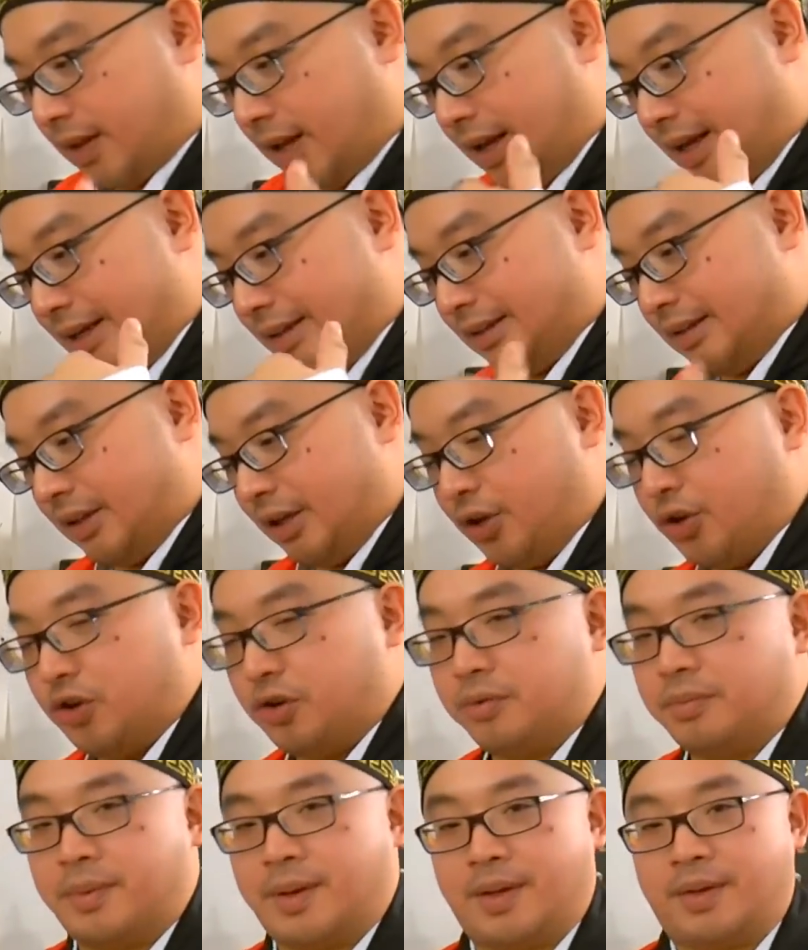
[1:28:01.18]
in
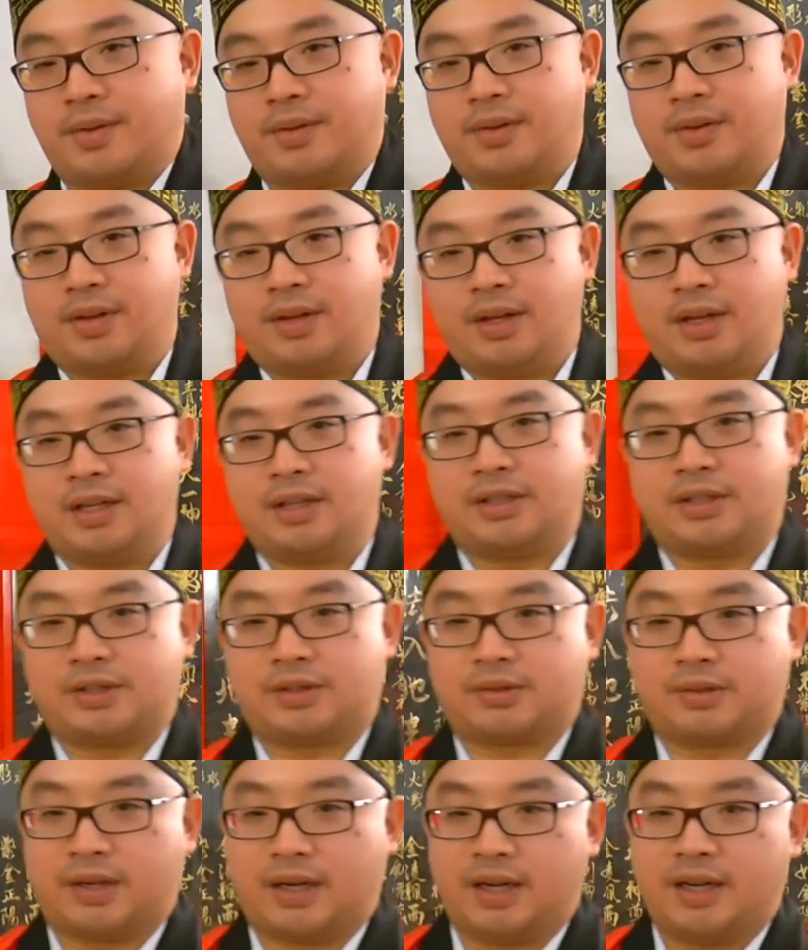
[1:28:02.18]
human
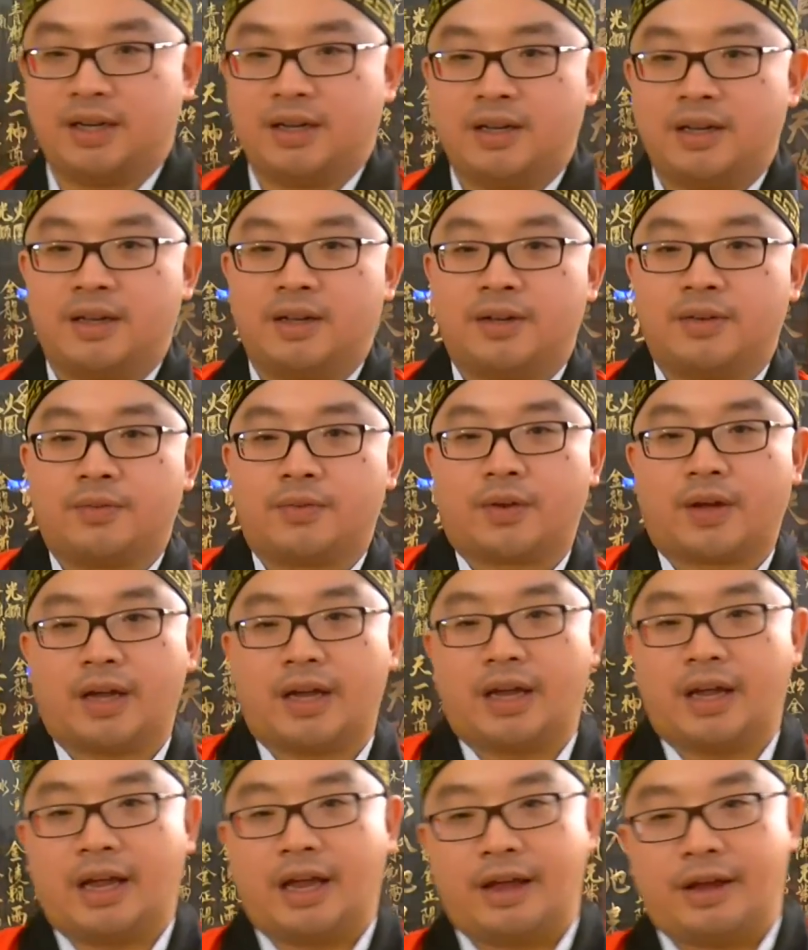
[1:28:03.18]
history,
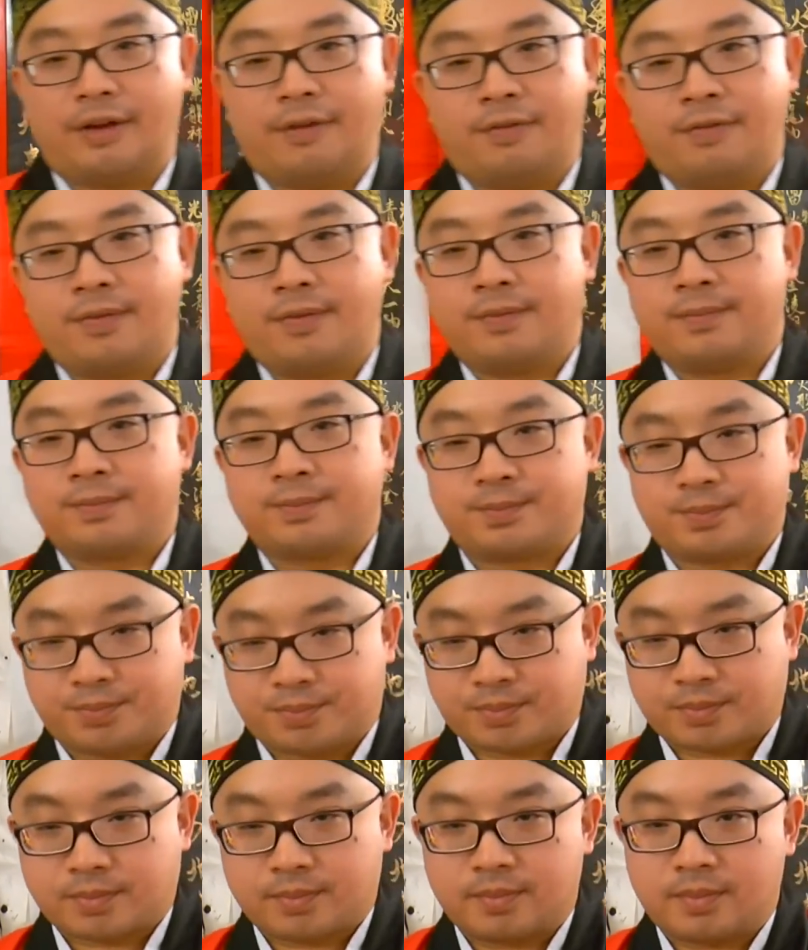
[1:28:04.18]
okay, if
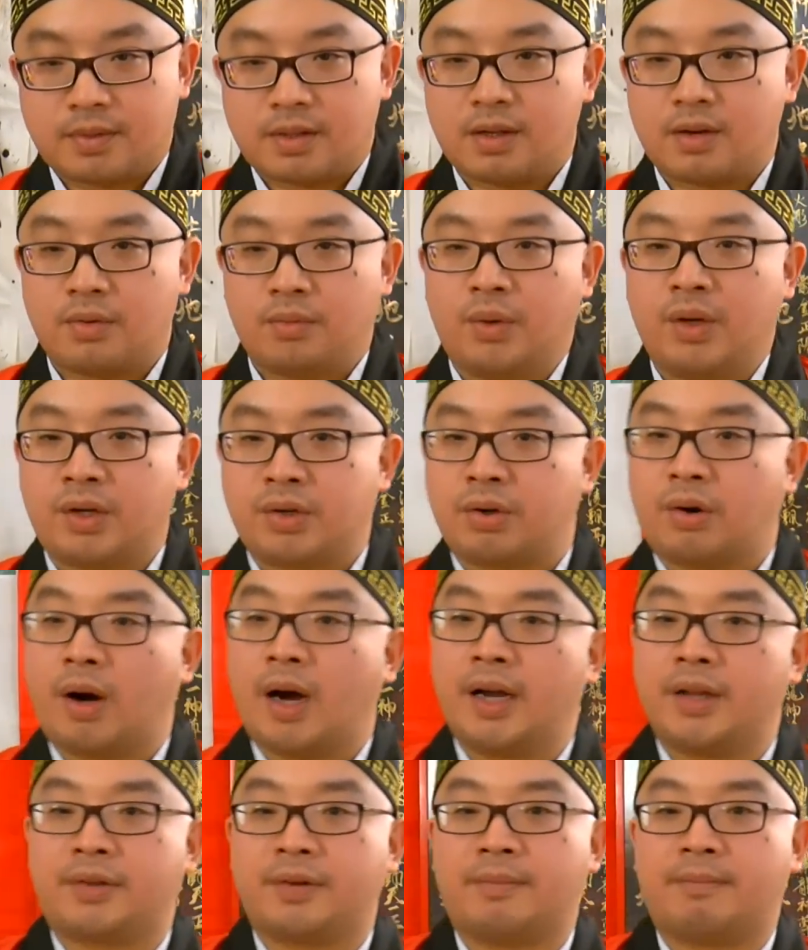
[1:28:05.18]
we
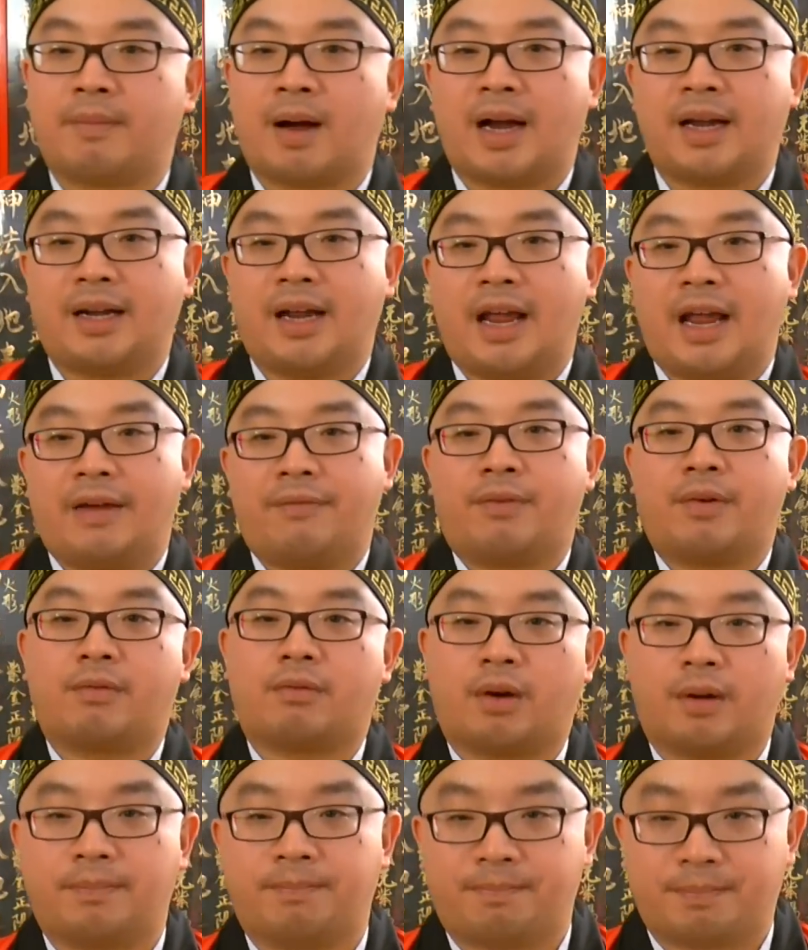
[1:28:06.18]
try to mind
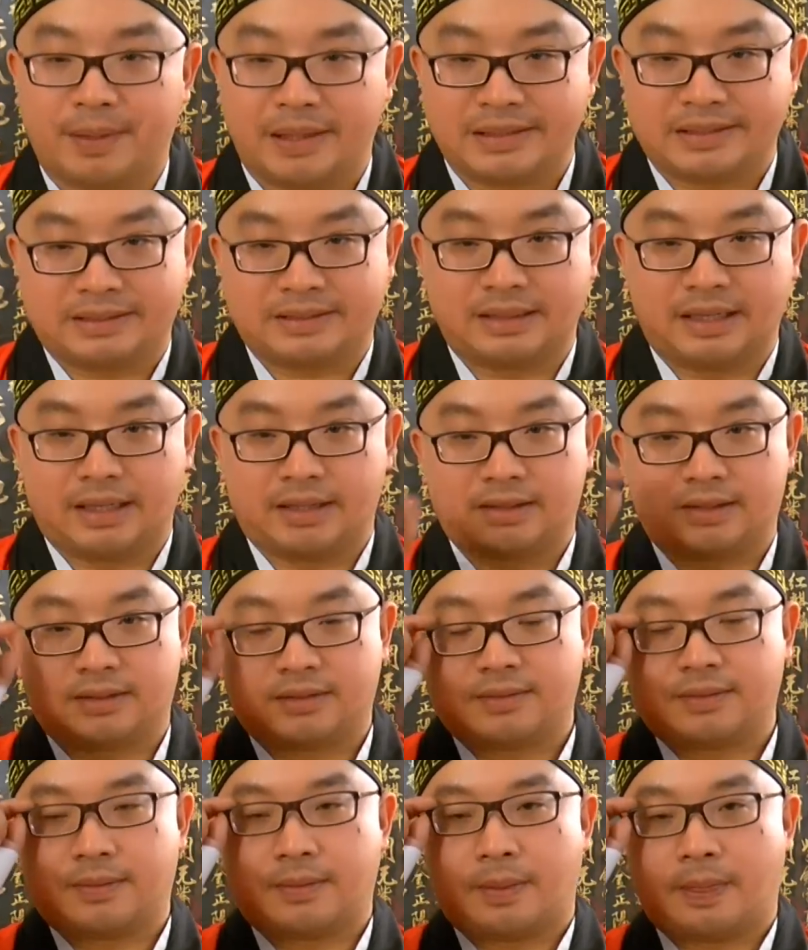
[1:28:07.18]
everyone's business,
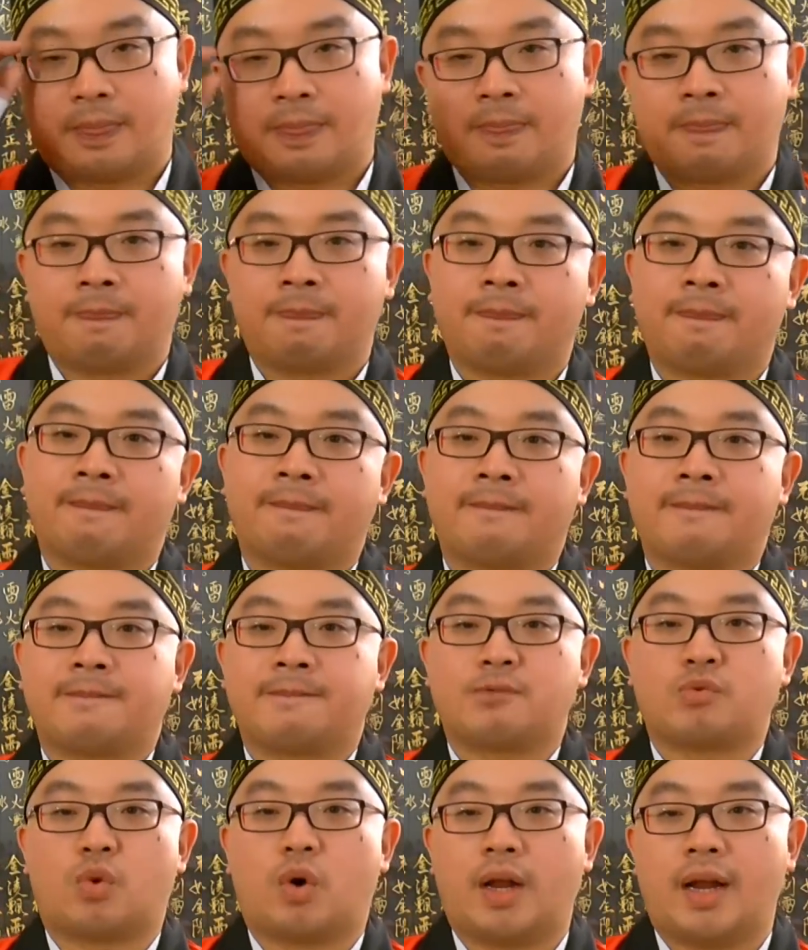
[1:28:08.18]

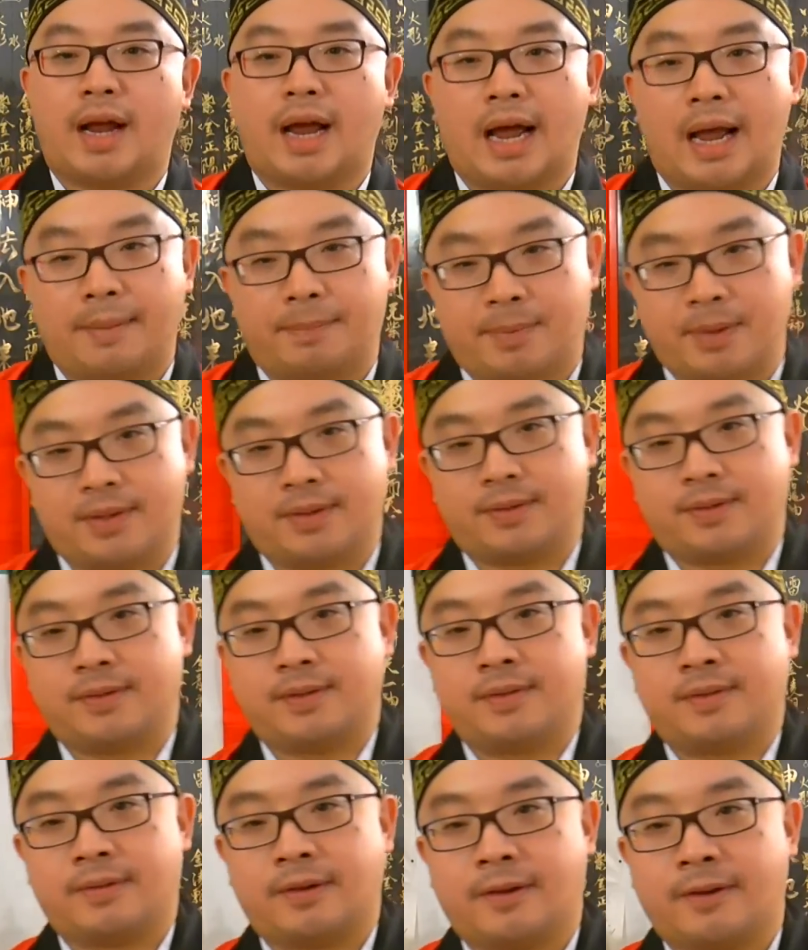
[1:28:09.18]
what happened?
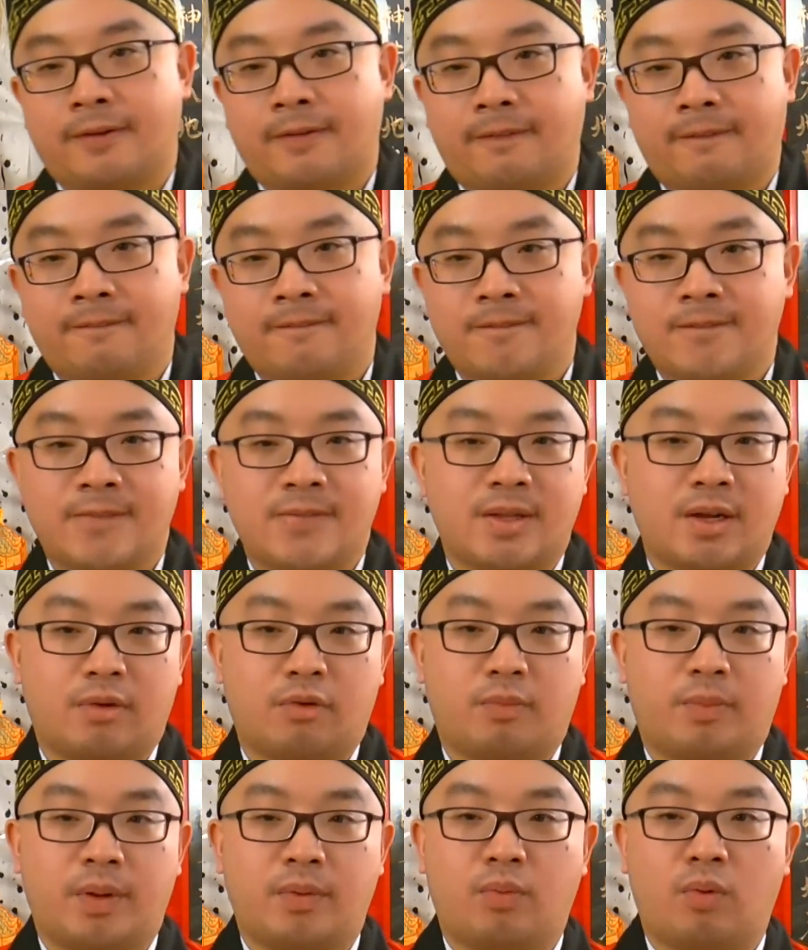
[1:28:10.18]
There
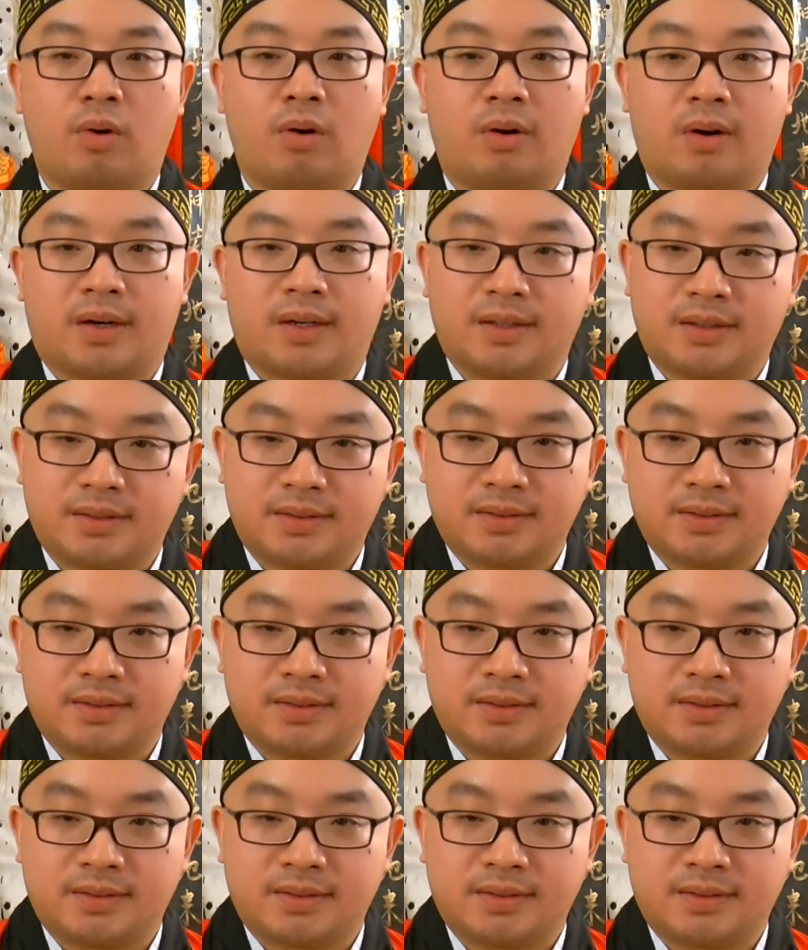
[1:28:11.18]
will be war.